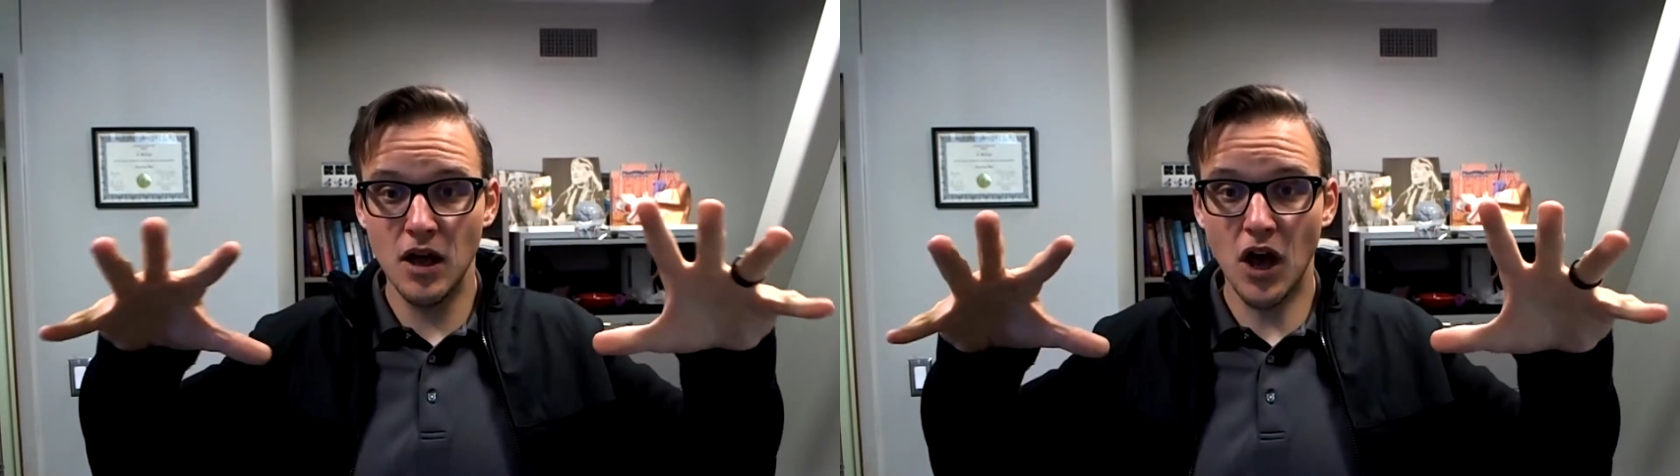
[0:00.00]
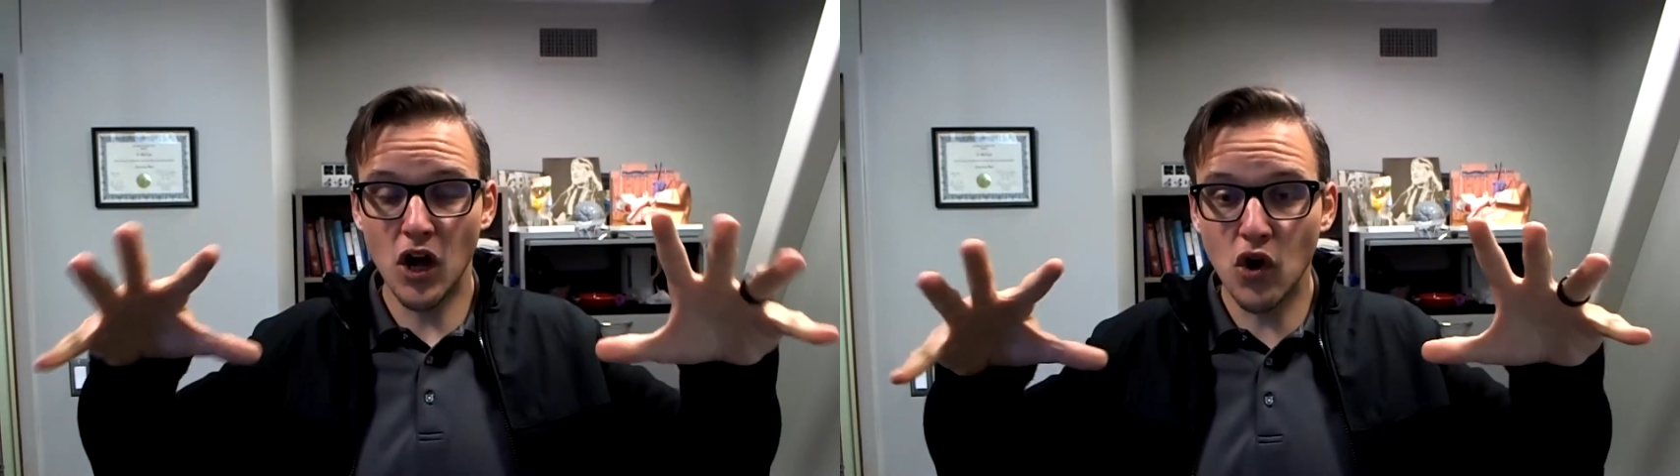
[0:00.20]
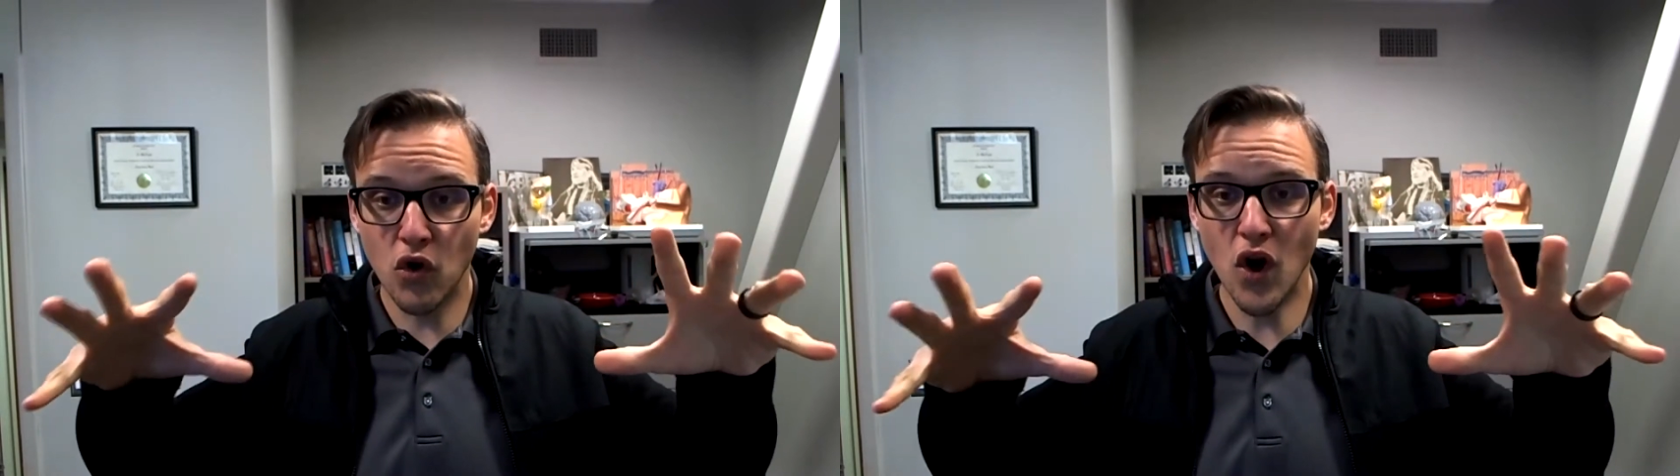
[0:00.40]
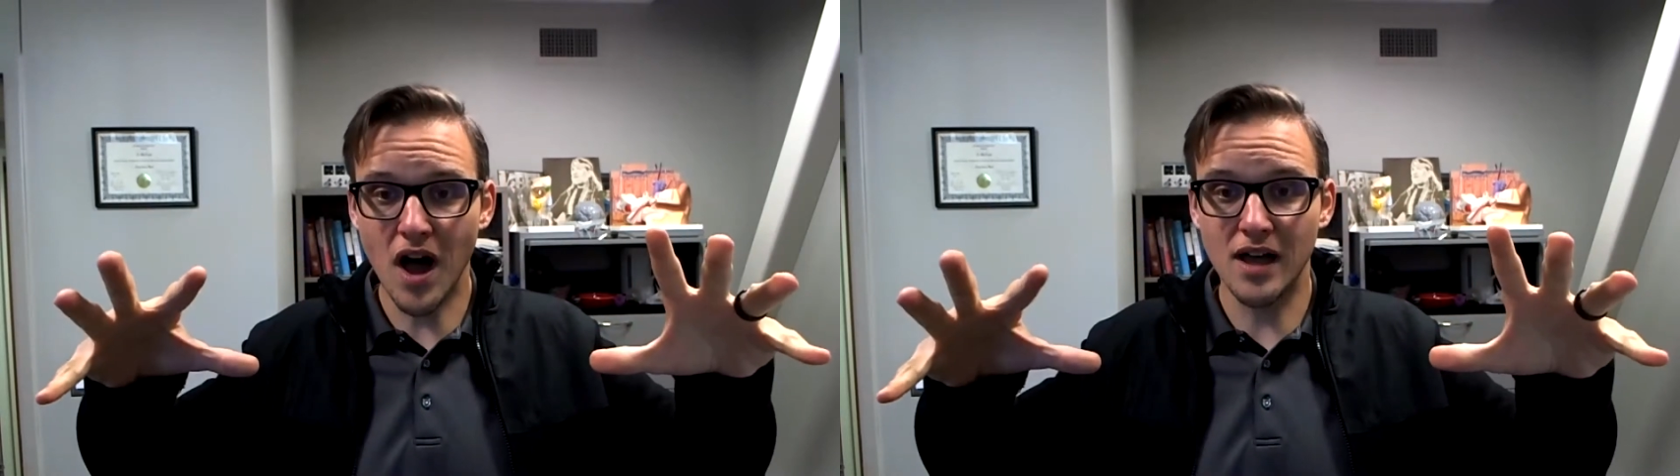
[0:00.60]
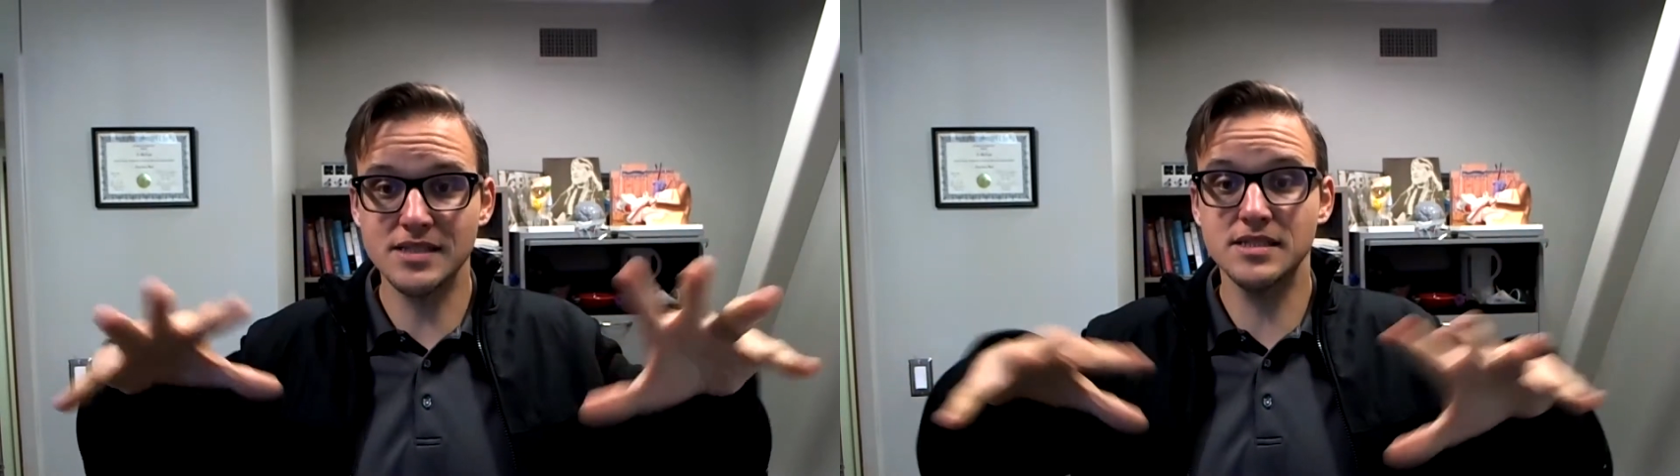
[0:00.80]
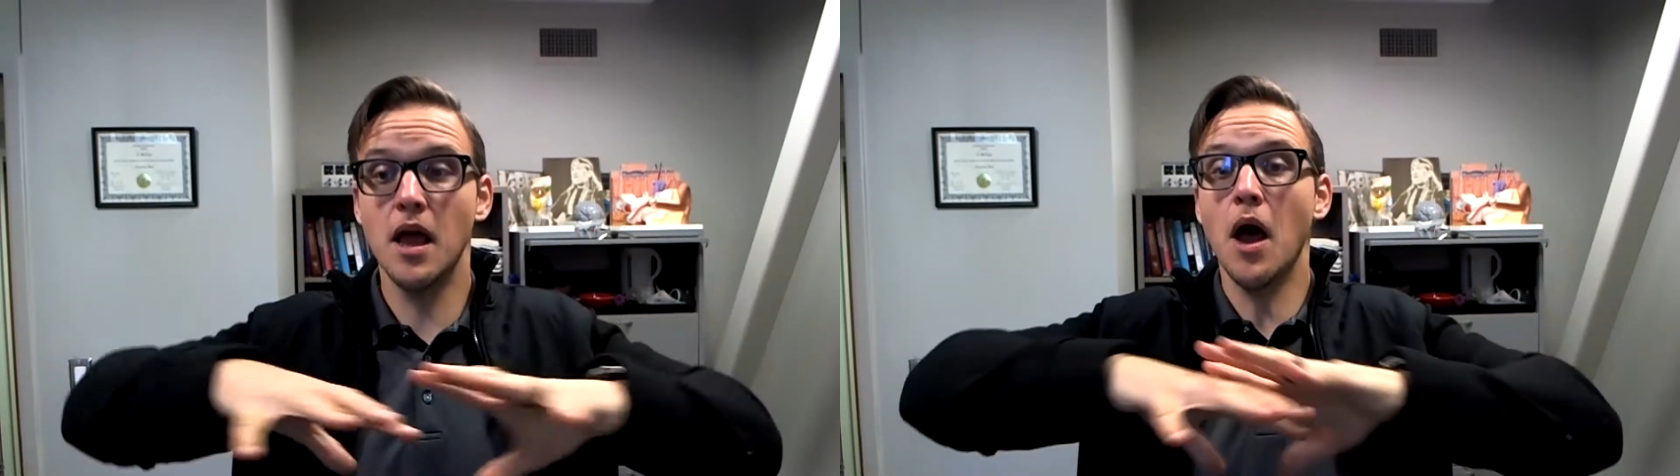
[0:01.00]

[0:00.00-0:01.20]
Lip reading: across